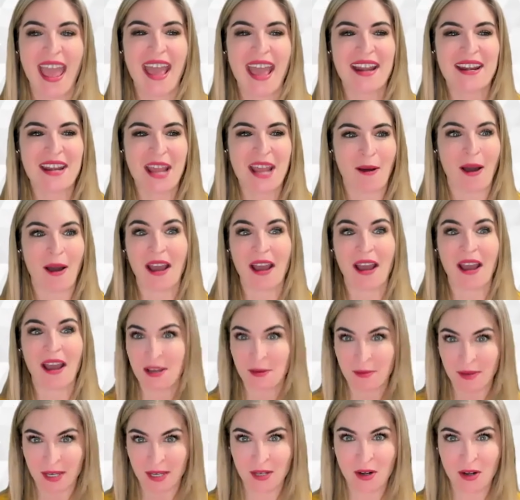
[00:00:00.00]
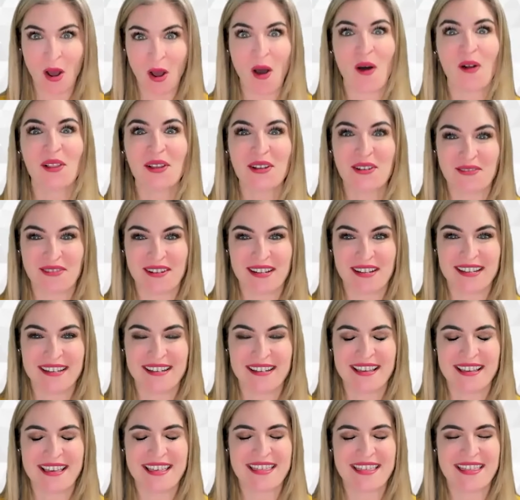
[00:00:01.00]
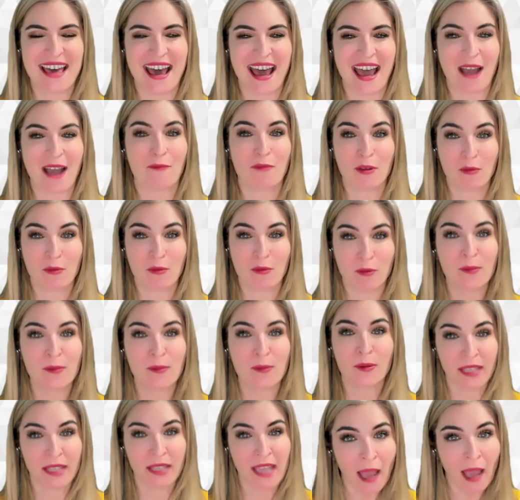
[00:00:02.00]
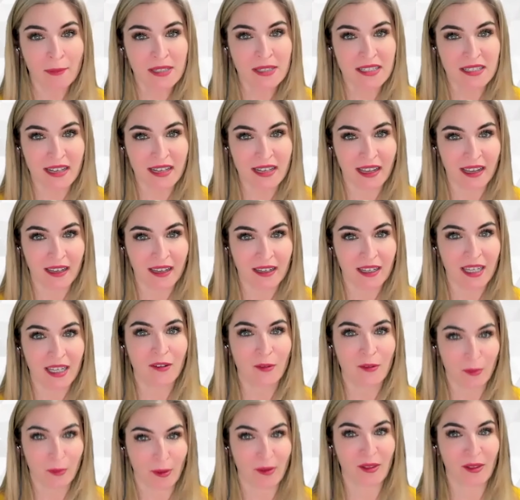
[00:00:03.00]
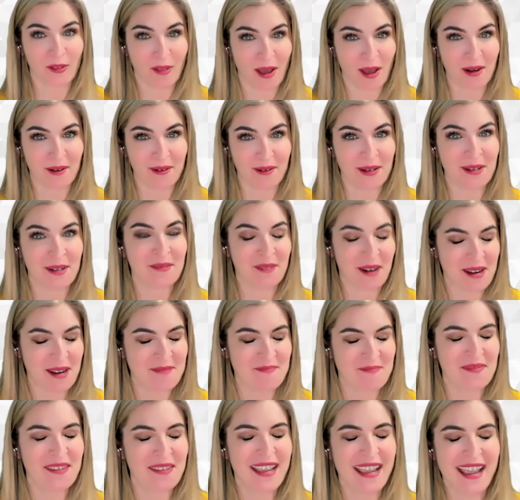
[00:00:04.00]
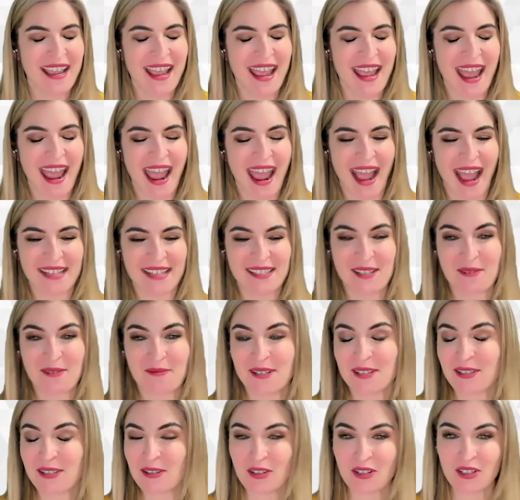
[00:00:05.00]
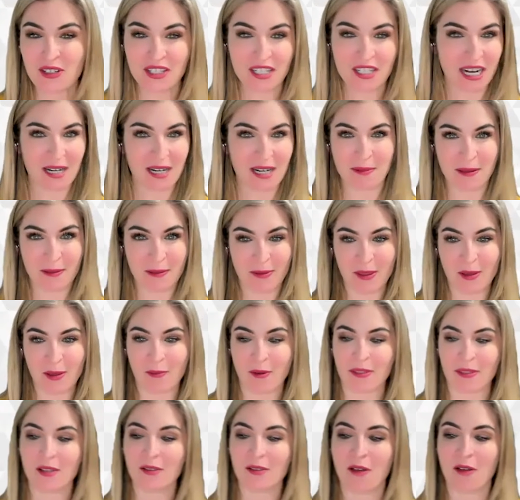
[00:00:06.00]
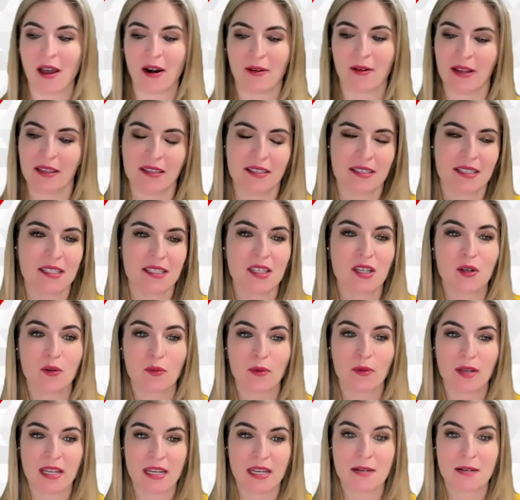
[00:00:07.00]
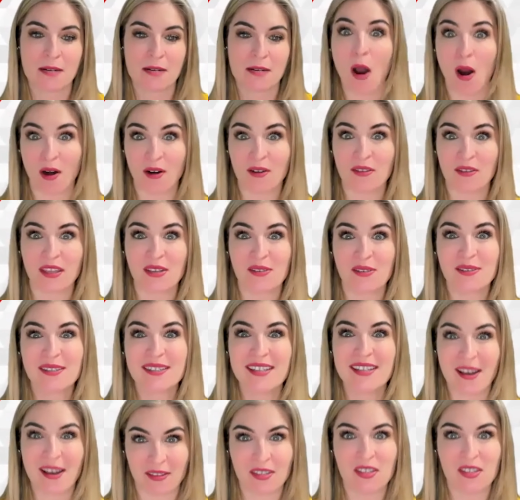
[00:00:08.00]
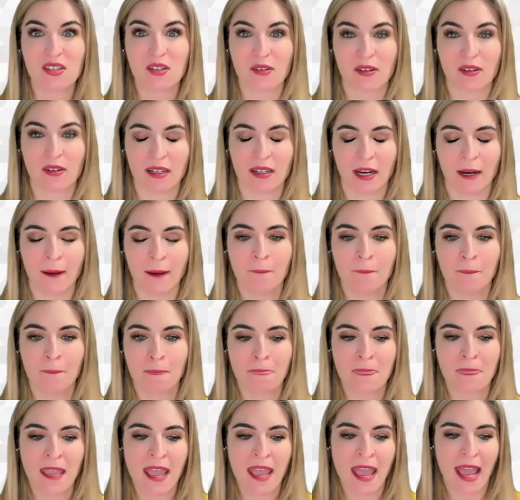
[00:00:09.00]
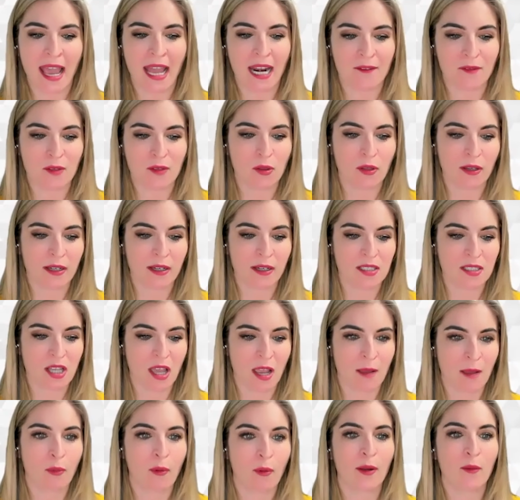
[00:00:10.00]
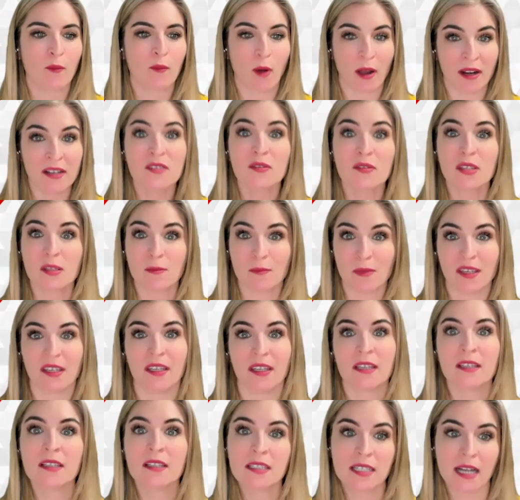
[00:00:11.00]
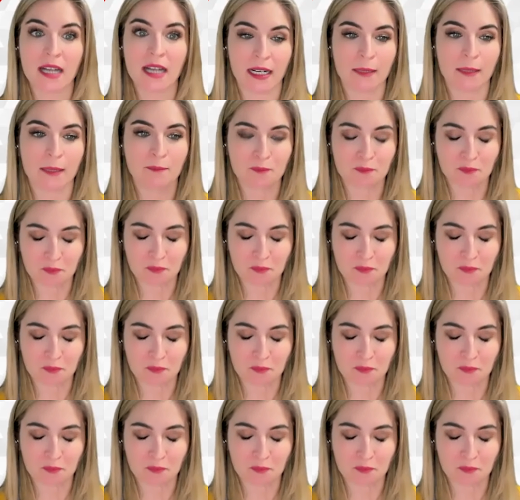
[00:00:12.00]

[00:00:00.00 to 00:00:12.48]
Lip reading: Now, I think we can all agree that we would be really happy today if we won the lottery, right? And so researchers studied people that won the lottery. This is the green bar that you see on the screen here. And if you look at time point one, so at the beginning of the study,